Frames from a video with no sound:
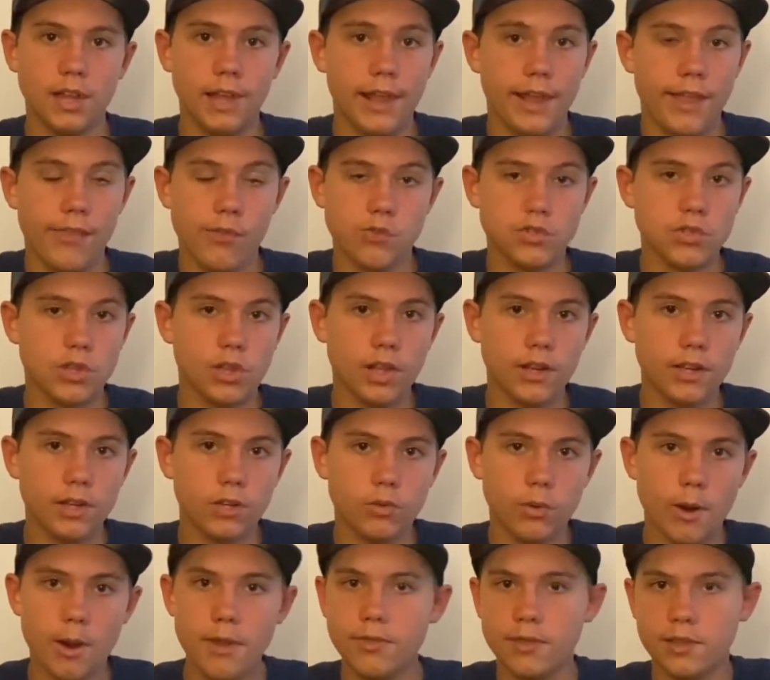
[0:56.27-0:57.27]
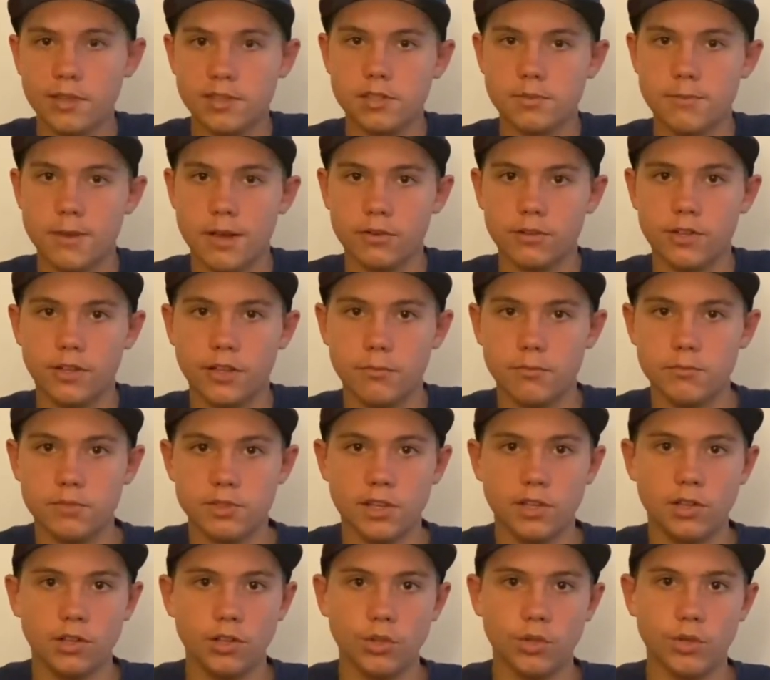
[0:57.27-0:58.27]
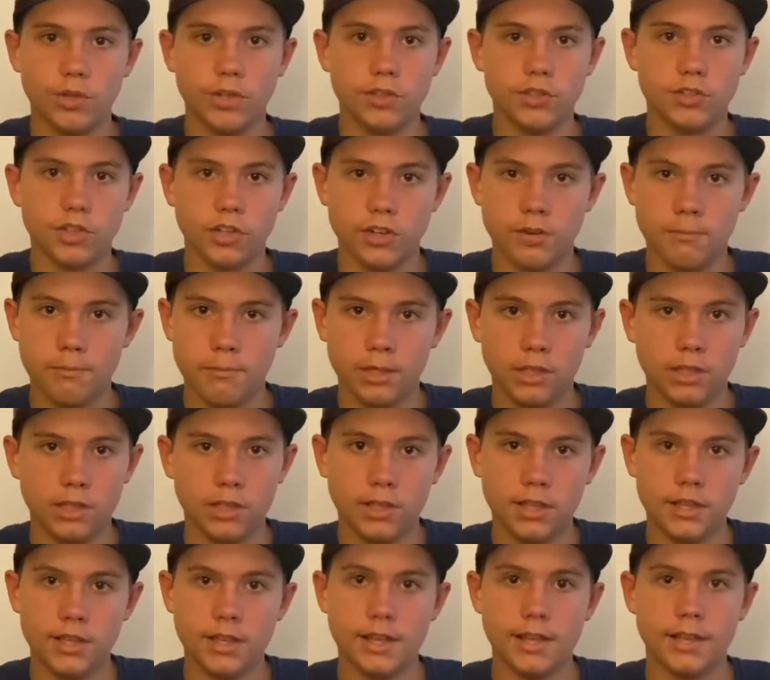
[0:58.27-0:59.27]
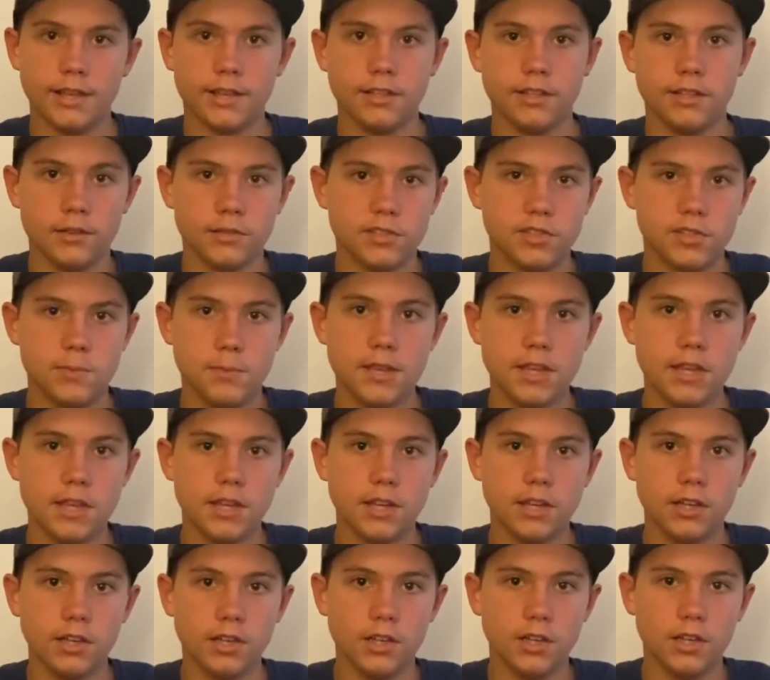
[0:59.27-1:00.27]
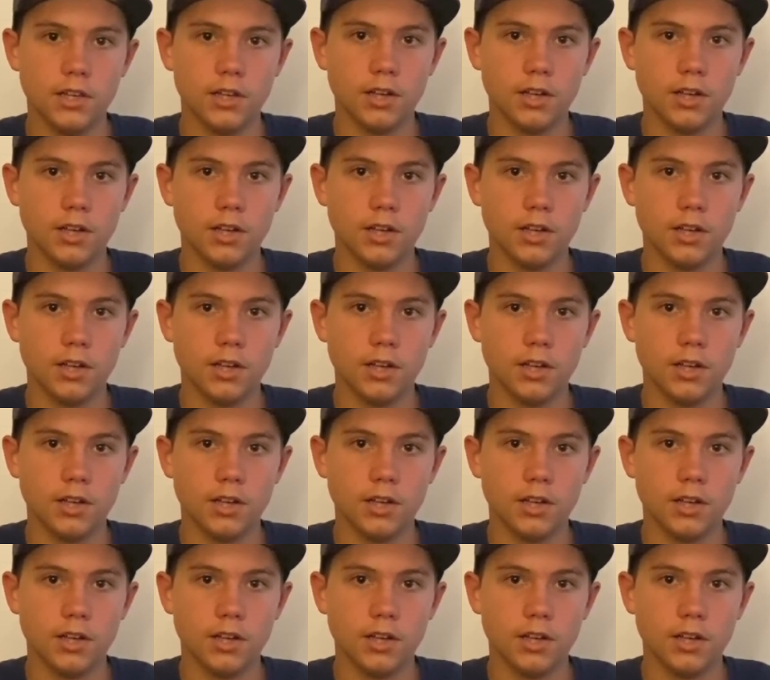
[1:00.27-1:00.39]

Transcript: And there's a lot of great things about NiMhs, including durability and speed,